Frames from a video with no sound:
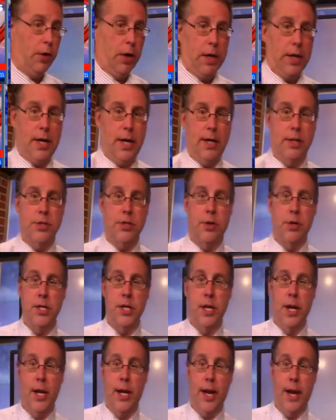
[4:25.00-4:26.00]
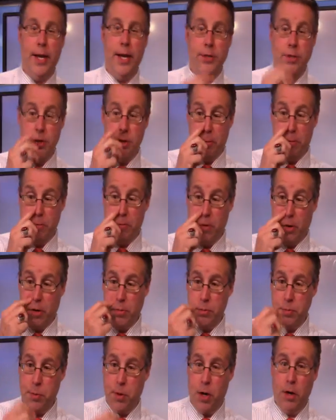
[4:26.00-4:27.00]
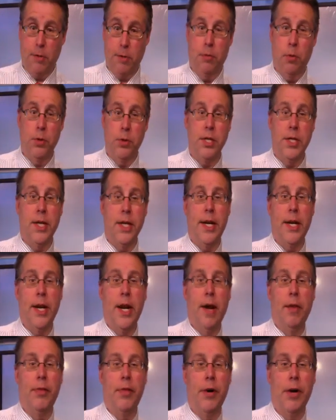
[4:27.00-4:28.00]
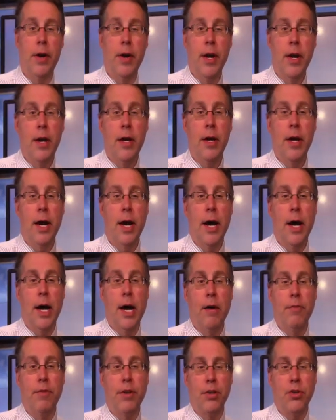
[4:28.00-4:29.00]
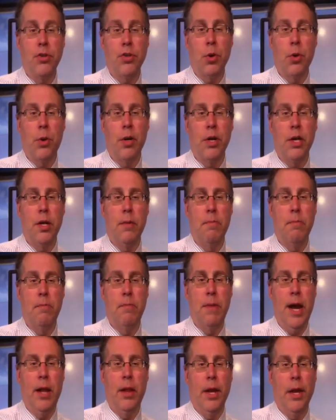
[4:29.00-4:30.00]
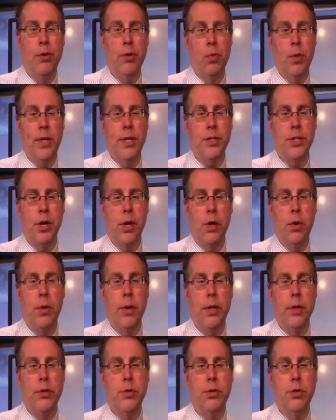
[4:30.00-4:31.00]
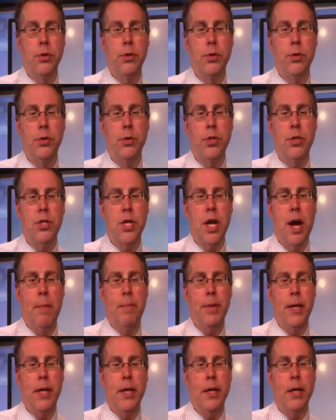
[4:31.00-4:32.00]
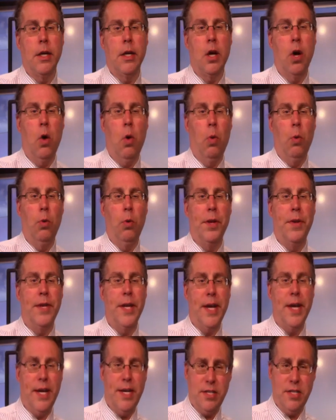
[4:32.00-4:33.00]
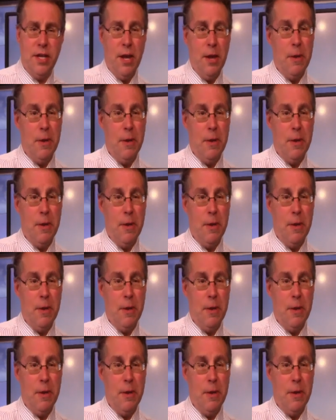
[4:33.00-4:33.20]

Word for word: a concert at Shelby Farms Park for tonight out there. Victoria Mallet, when is it going to stop being cold at night?